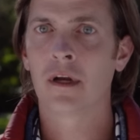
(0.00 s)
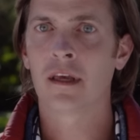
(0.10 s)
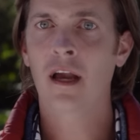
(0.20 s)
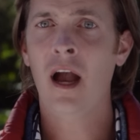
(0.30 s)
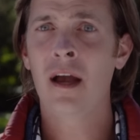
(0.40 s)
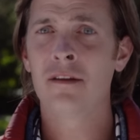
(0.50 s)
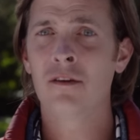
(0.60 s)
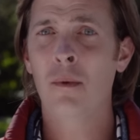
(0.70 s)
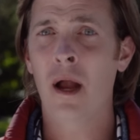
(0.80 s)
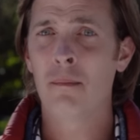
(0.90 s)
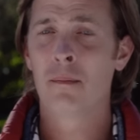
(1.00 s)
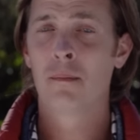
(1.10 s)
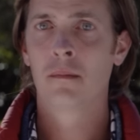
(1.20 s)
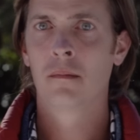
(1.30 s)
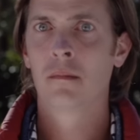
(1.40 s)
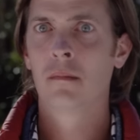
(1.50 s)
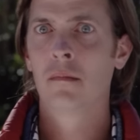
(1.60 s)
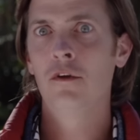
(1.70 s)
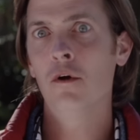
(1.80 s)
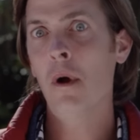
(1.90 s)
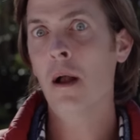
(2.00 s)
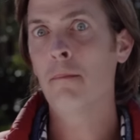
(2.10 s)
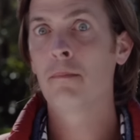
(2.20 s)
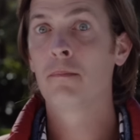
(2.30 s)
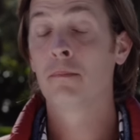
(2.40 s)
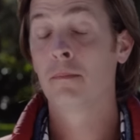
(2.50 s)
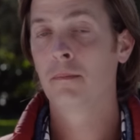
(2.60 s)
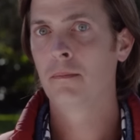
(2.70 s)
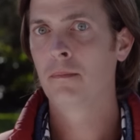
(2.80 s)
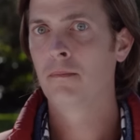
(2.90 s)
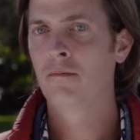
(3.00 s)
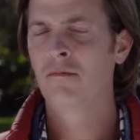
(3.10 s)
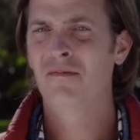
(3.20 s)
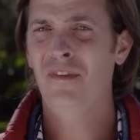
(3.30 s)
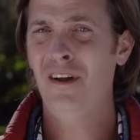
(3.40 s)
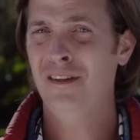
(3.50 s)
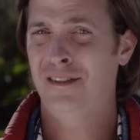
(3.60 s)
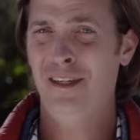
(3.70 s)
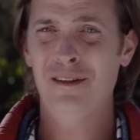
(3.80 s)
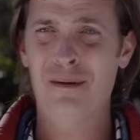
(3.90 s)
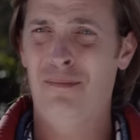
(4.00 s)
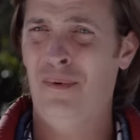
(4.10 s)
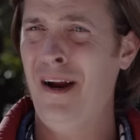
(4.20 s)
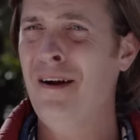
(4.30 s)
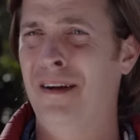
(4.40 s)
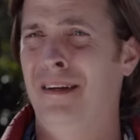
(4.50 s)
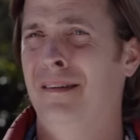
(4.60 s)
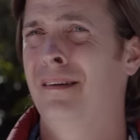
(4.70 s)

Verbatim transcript: my God, you're my... You're my volunteer librarian.